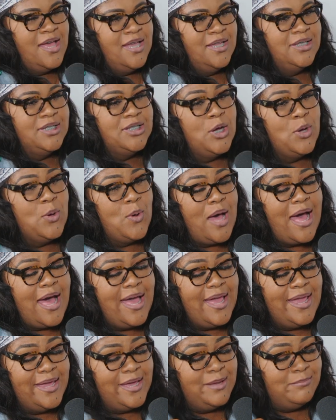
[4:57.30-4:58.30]
So
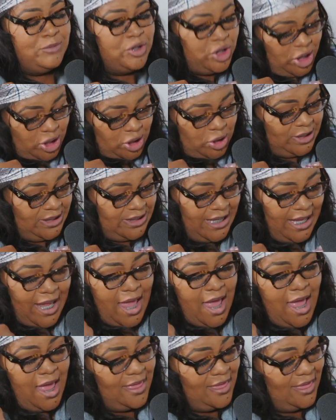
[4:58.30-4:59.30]
I am
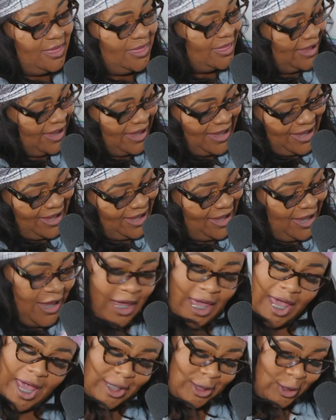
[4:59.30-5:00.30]
Chelsea, the
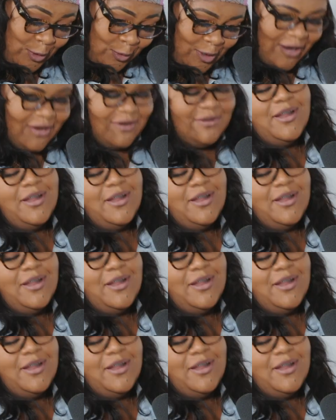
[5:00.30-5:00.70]
caterer.